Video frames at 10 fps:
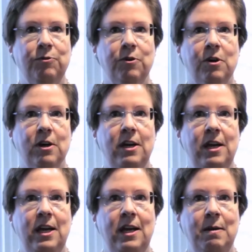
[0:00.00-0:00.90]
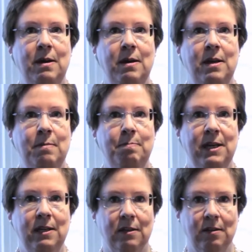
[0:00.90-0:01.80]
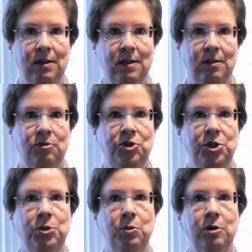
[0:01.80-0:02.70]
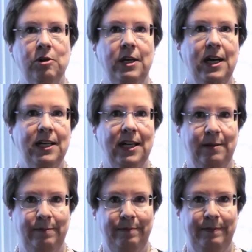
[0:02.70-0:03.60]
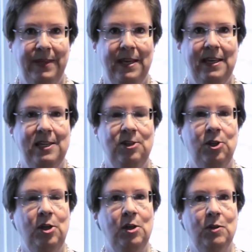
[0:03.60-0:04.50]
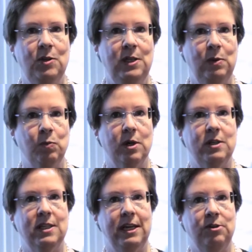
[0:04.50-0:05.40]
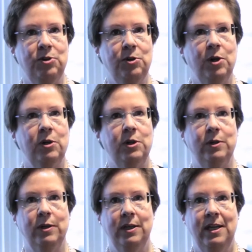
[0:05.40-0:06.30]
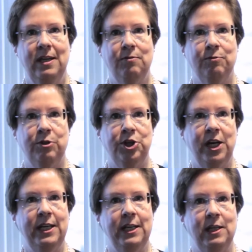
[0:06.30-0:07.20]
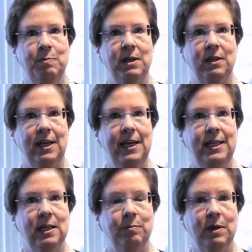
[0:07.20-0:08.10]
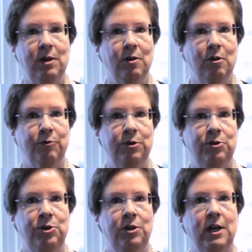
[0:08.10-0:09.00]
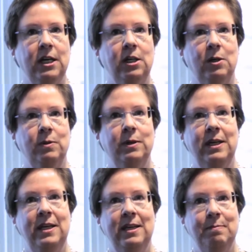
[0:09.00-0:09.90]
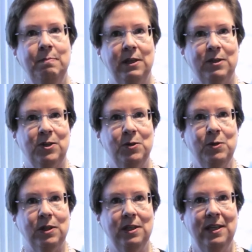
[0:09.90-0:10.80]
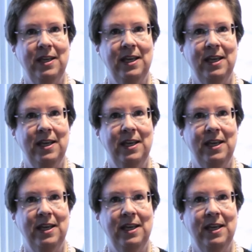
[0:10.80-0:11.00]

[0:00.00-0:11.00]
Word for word: for middle, chu, or naka, is used in words like chugoku, for China, the Middle Kingdom, or for chugakko, middle school.